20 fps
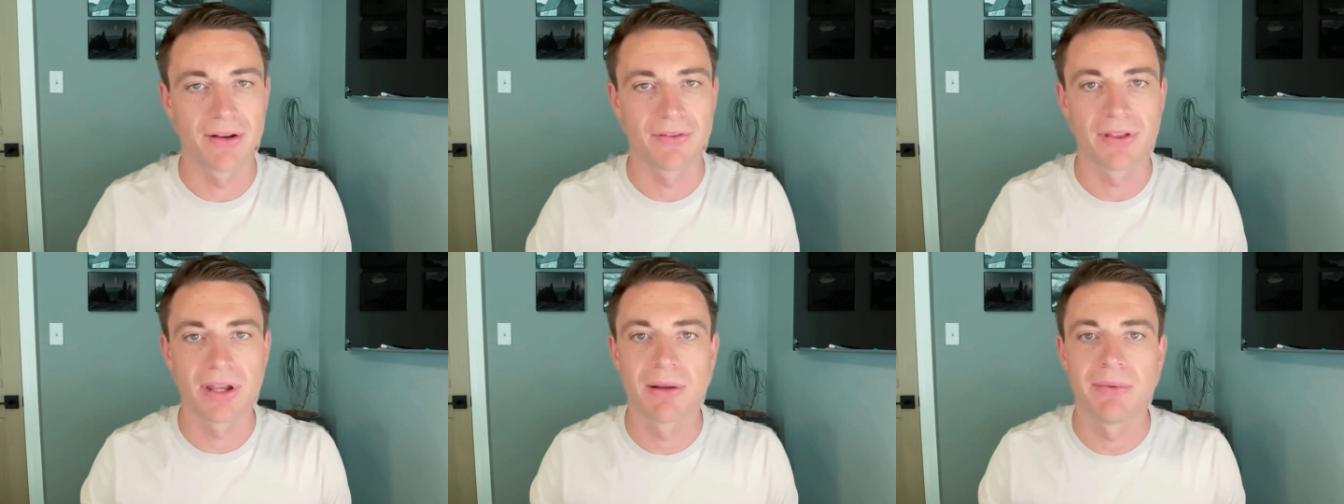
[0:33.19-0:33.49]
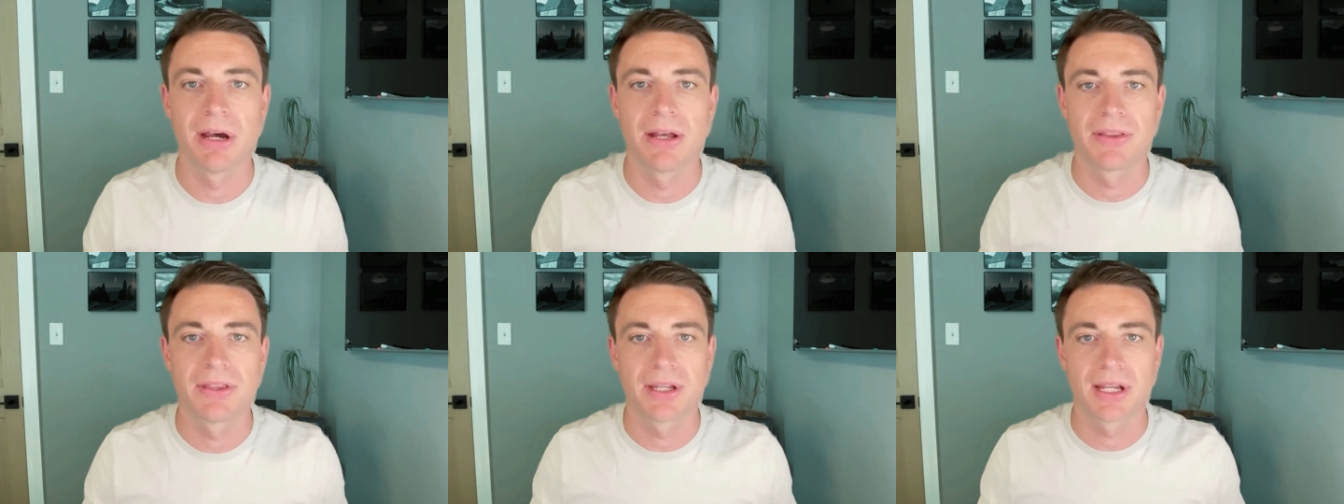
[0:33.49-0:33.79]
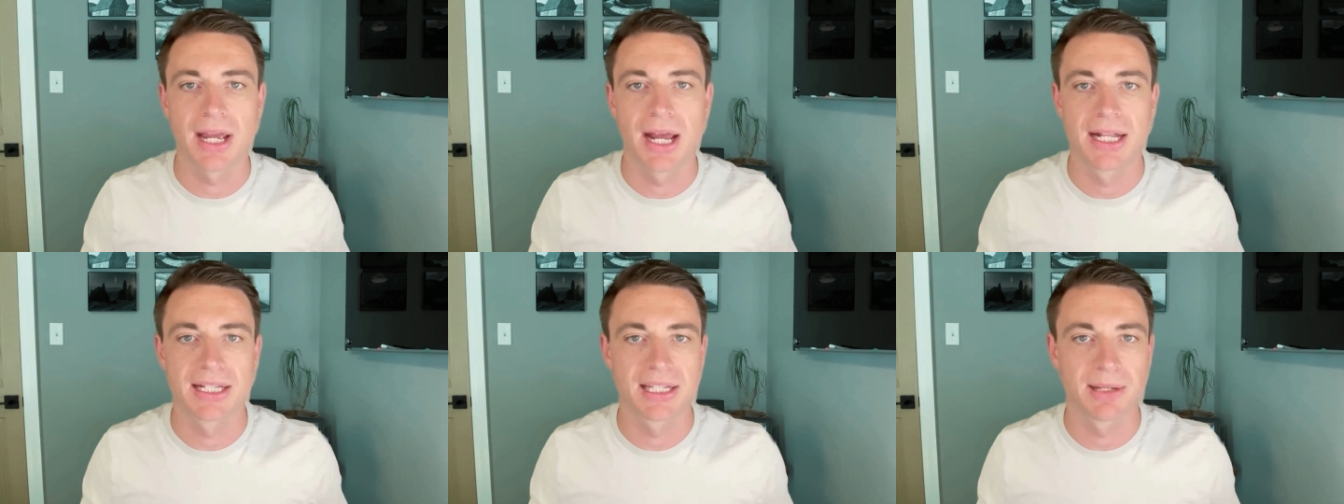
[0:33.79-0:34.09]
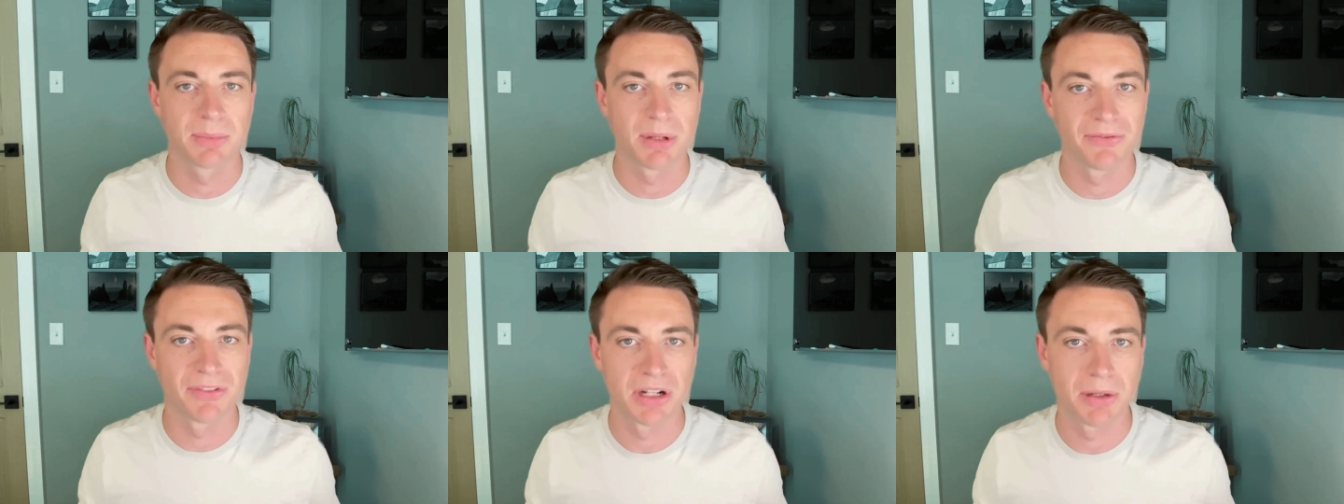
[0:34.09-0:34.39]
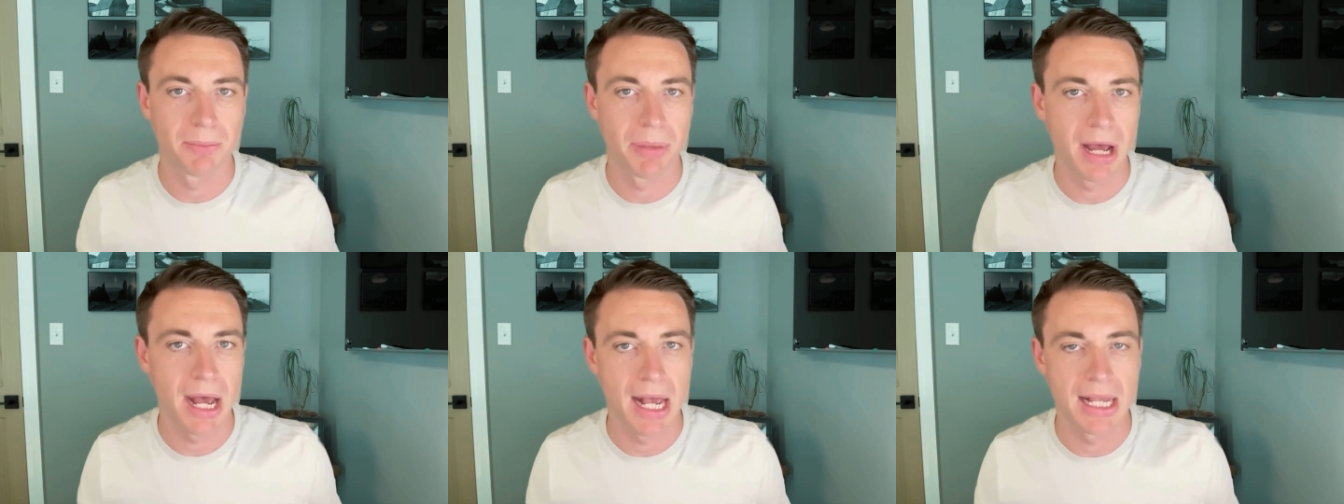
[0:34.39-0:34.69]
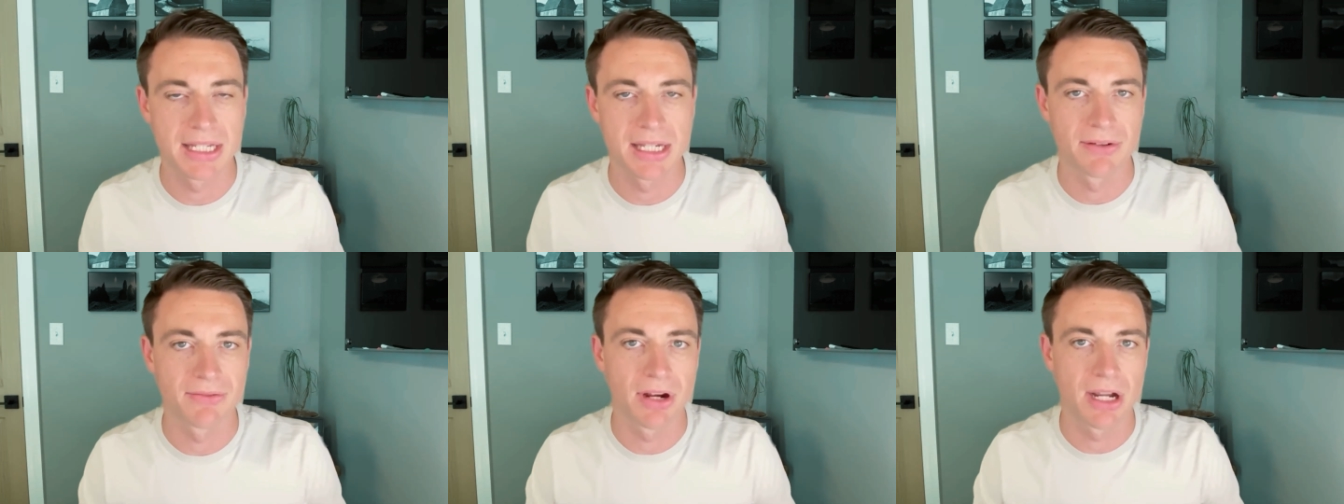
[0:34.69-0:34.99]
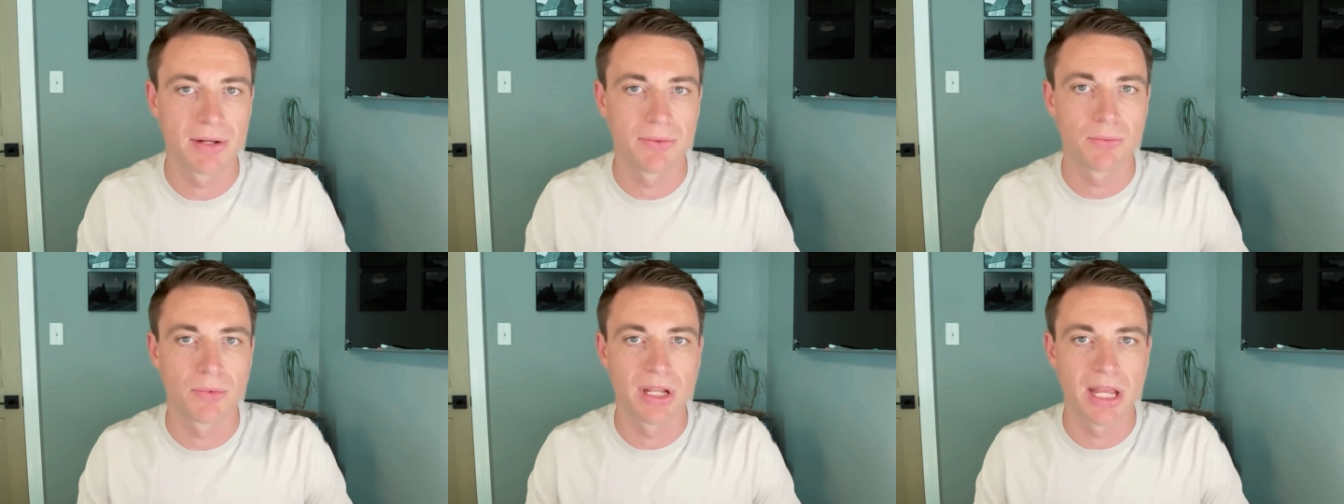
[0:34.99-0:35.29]
Think about the concept of a deposit,
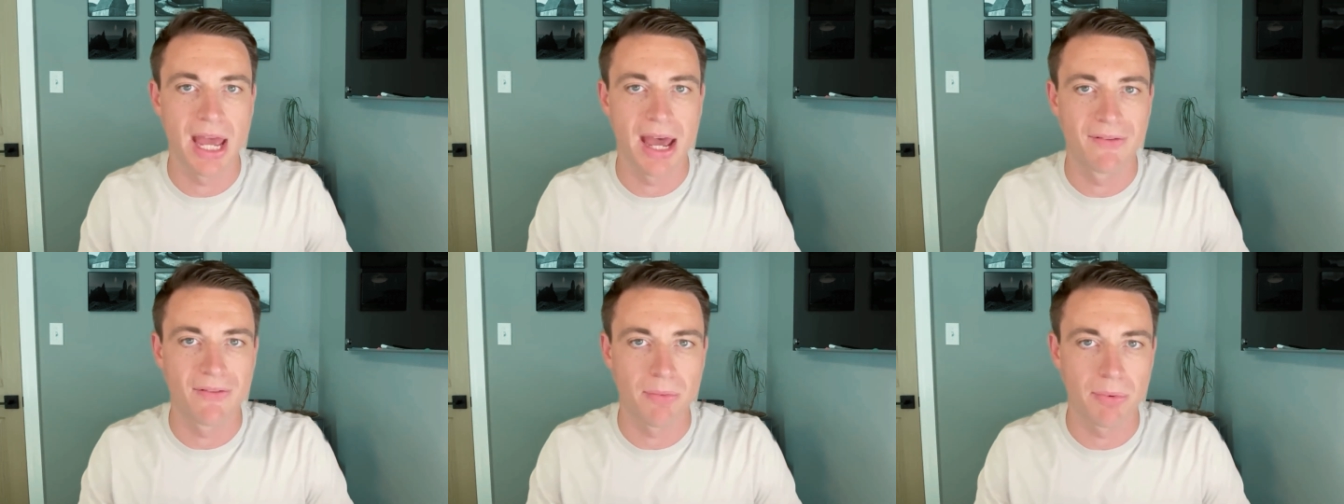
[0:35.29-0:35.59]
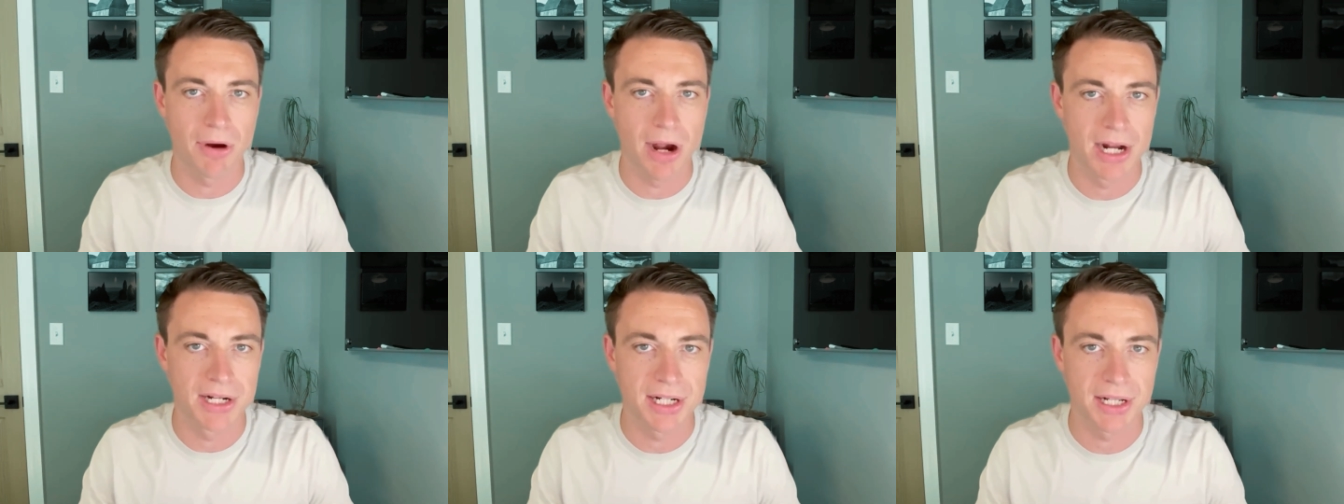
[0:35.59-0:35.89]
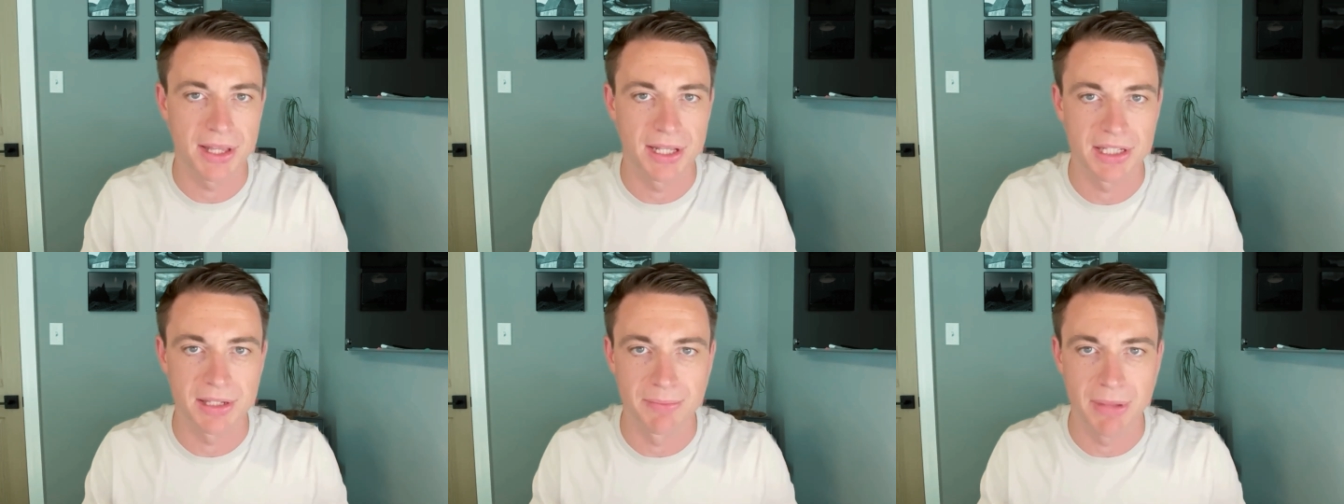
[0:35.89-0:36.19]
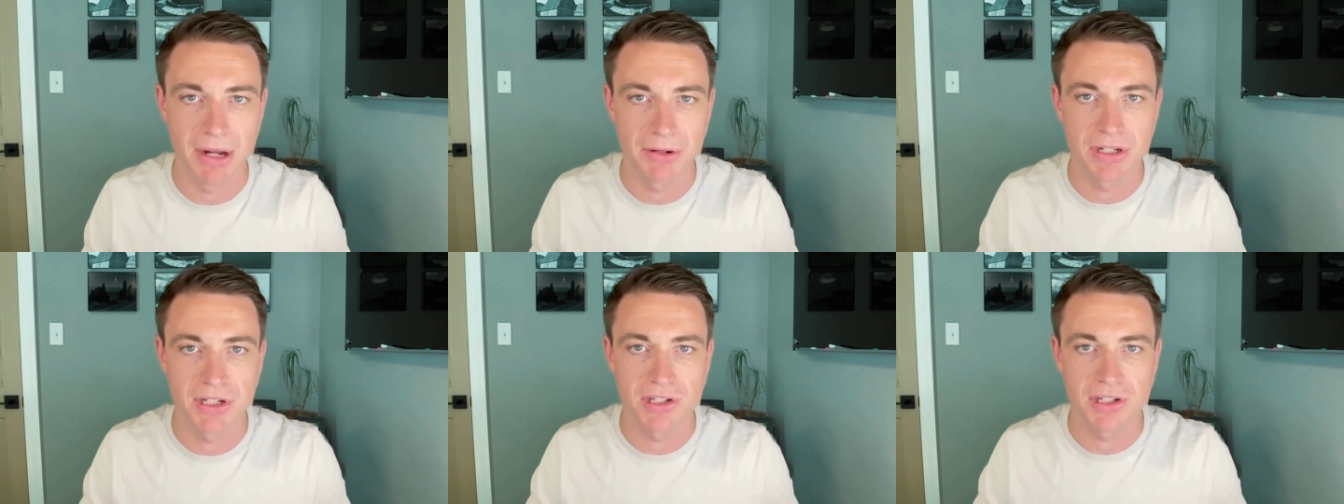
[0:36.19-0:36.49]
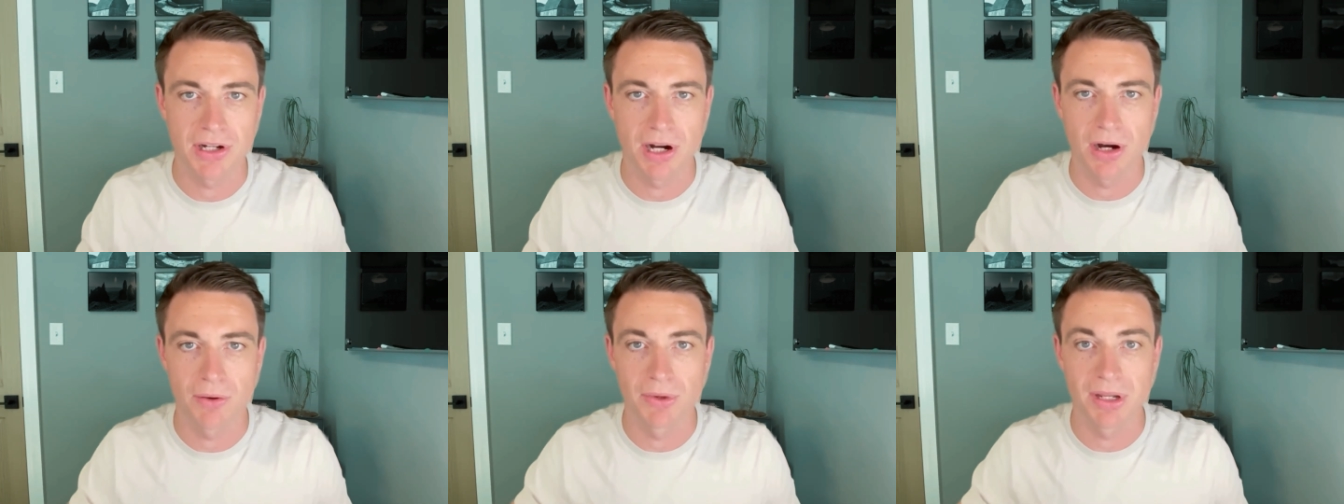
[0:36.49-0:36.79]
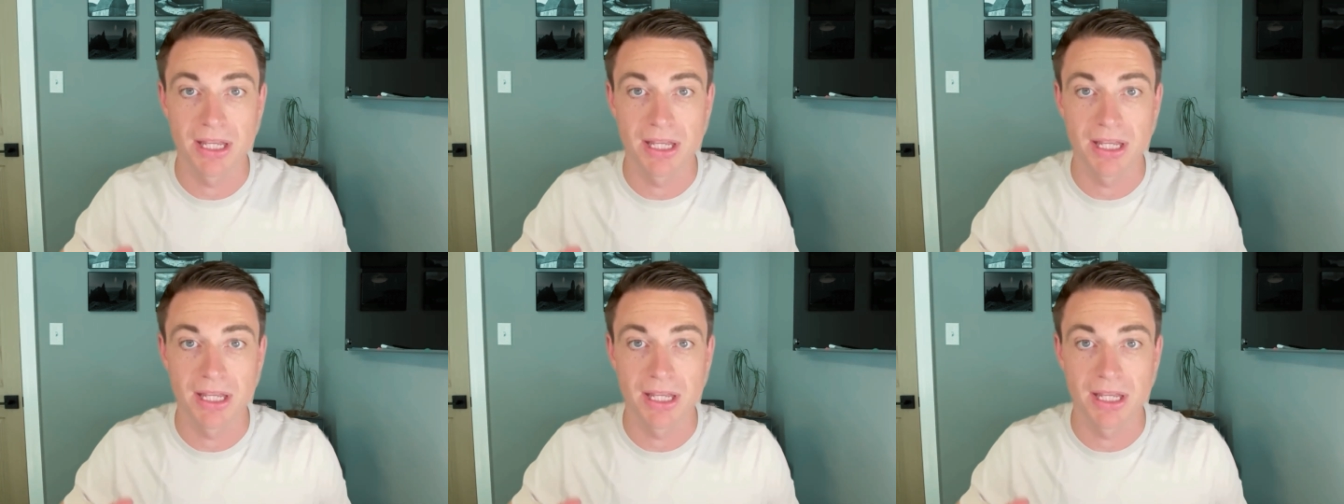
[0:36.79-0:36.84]
right? We have a project that's about to start.